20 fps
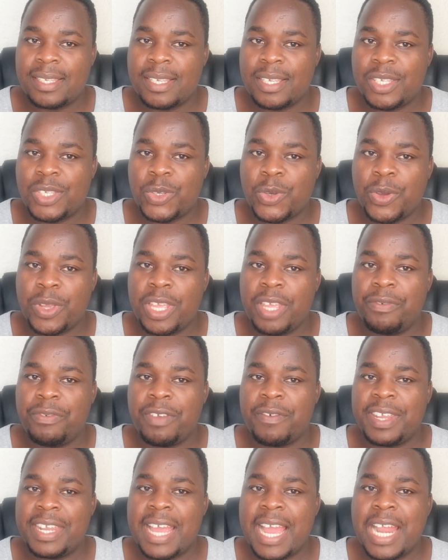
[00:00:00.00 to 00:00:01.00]
So if you
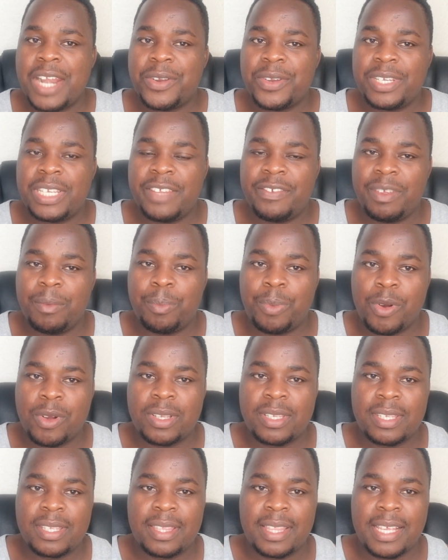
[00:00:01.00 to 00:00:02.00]
have an Android TV
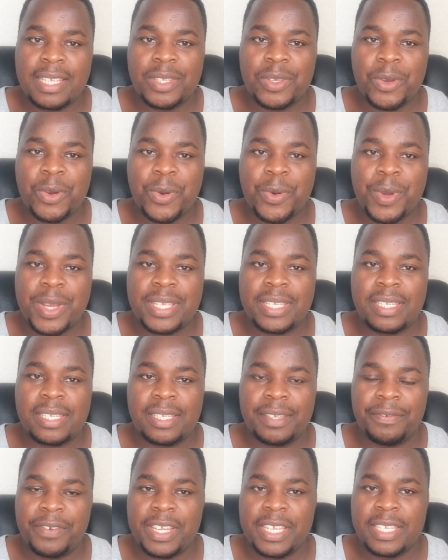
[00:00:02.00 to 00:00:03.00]
box that's always
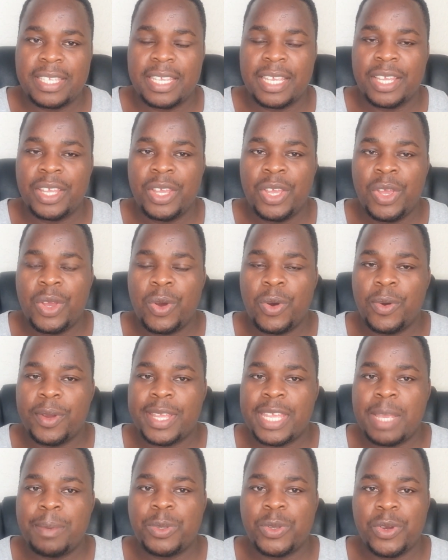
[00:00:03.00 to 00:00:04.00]
freezing or
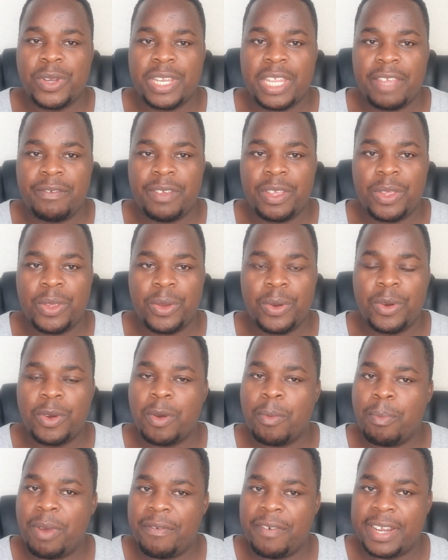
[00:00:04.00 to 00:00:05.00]
keeps on giving you
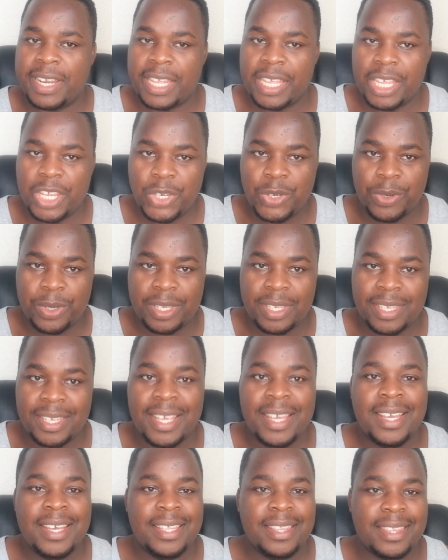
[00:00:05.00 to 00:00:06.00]
buffering issues,
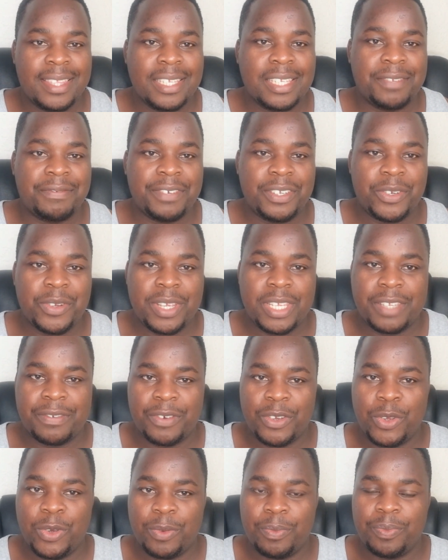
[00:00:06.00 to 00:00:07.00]
this video is for
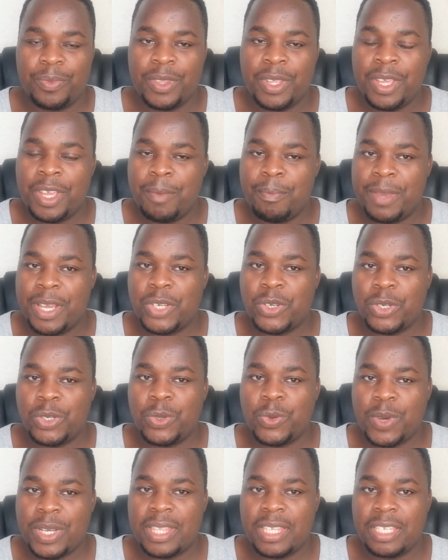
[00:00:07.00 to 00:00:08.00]
you. Make sure to
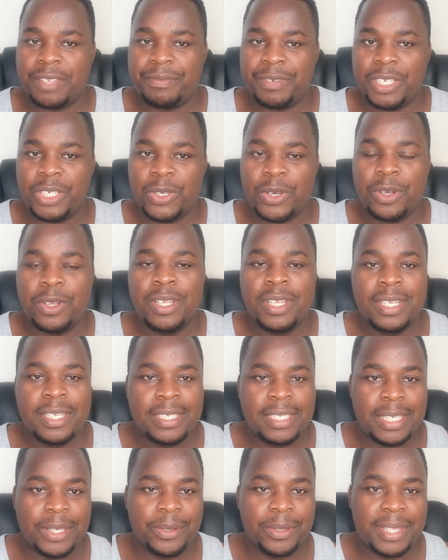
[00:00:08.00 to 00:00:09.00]
watch this video
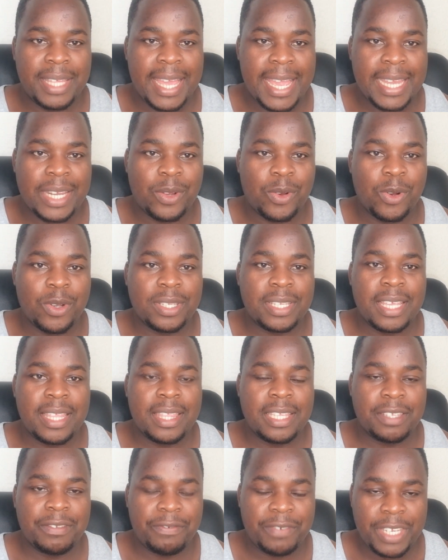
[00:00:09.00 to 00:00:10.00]
till the end, because in
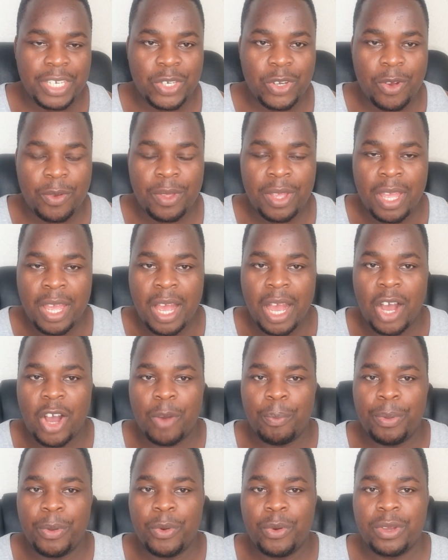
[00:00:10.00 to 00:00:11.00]
this video I'll
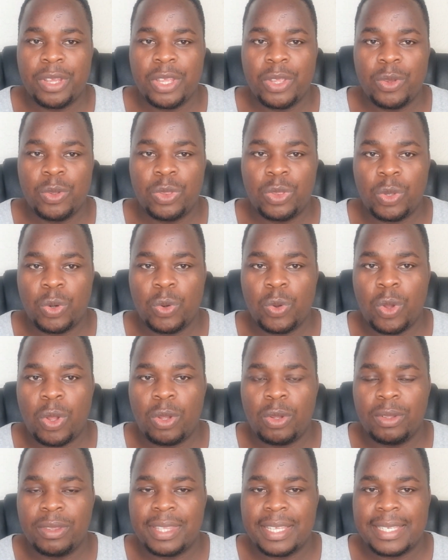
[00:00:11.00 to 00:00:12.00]
be walking you through all
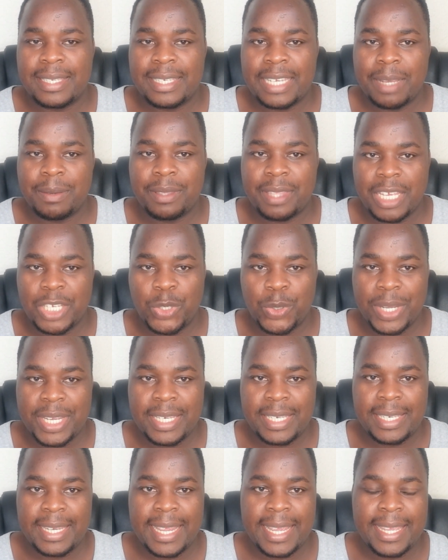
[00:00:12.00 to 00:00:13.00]
the steps that you can
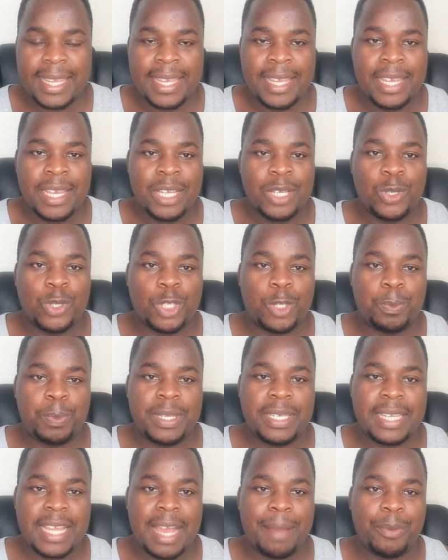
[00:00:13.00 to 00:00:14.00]
take to
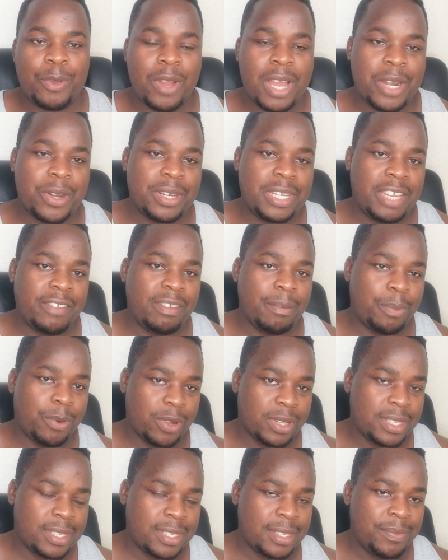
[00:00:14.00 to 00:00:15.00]
speed up your Android TV
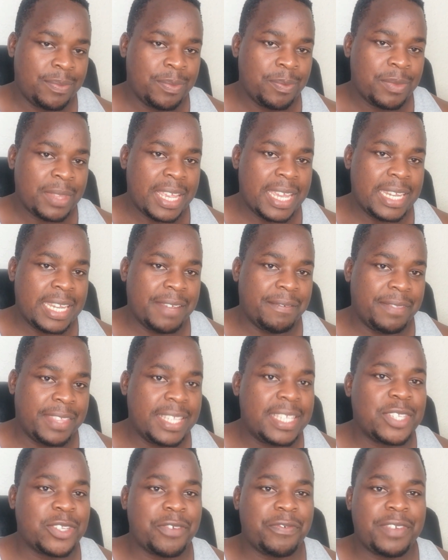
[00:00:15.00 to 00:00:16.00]
box. And if this
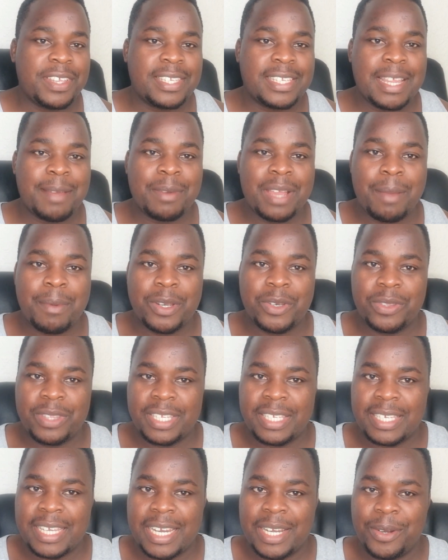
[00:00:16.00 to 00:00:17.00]
is your first time coming to this
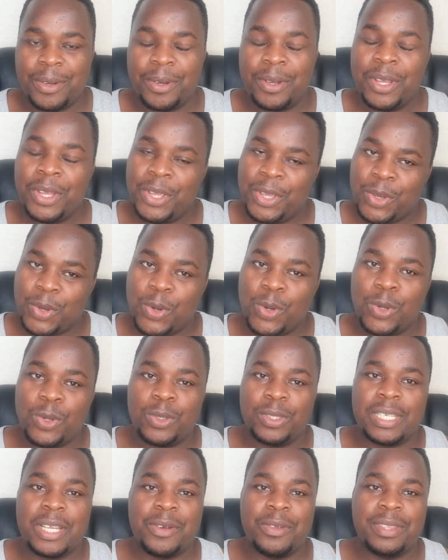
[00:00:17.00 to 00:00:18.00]
channel, go
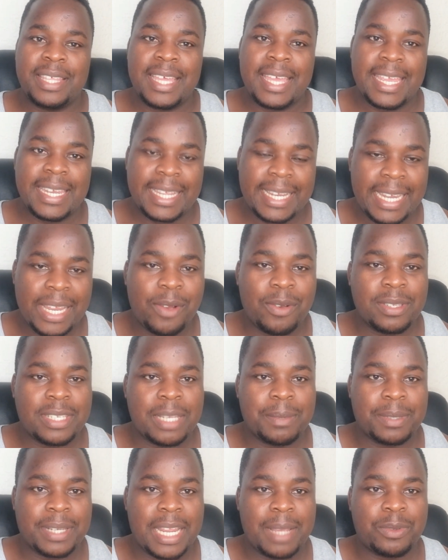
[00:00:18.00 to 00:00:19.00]
down there and click on
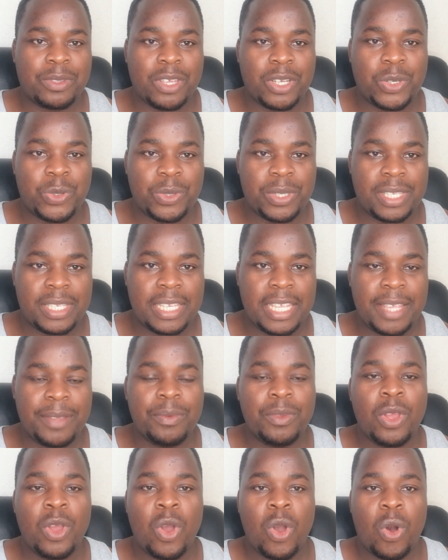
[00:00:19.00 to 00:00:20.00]
subscribe so that you see
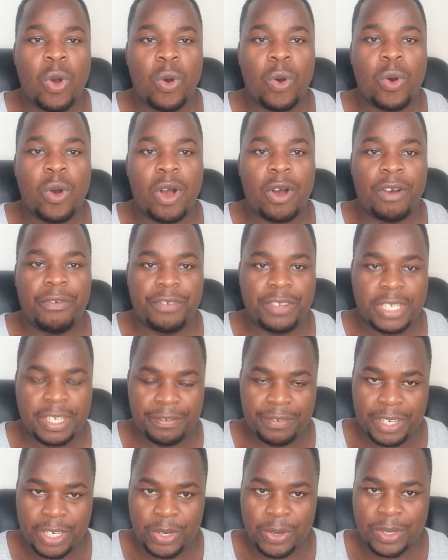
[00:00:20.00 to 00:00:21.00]
all our future
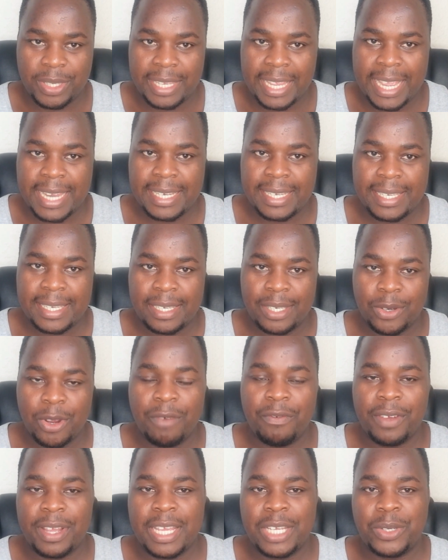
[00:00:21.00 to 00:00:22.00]
videos. And don't
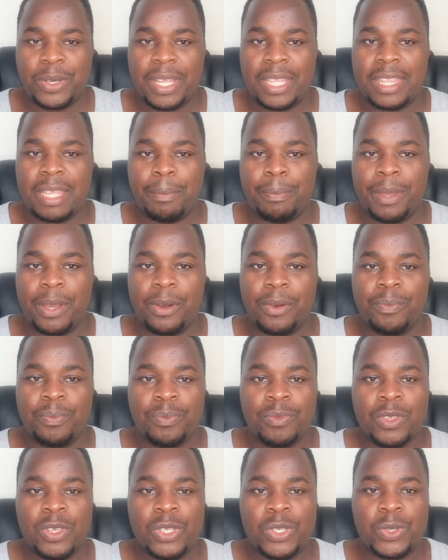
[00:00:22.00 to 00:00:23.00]
forget to hit the bell
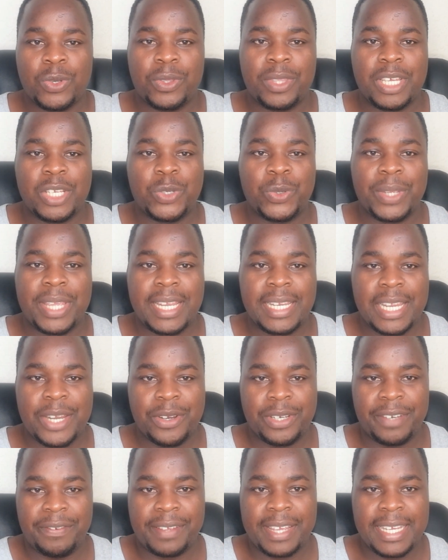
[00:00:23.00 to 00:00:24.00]
so that you get a
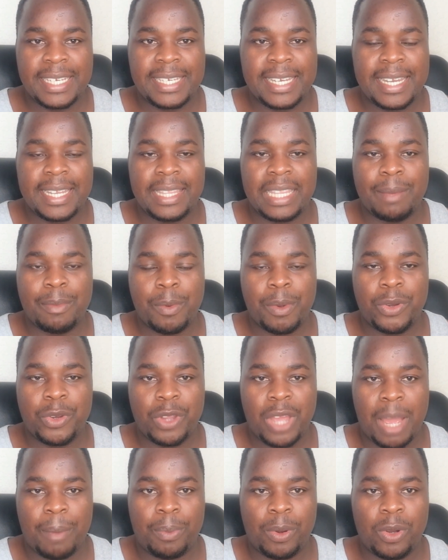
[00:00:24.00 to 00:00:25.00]
notification the moment you
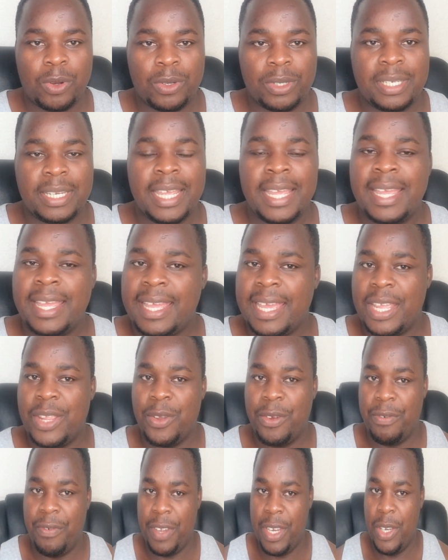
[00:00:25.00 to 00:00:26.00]
upload a new
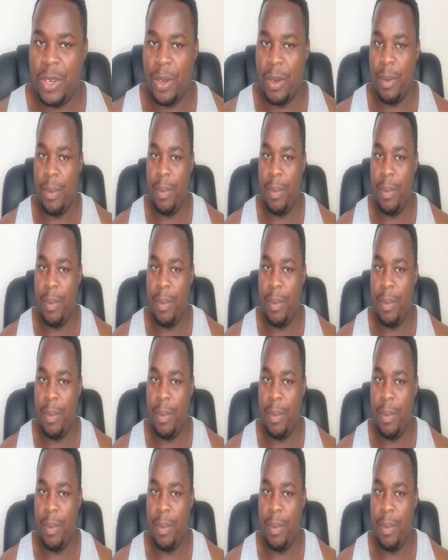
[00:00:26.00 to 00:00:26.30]
video.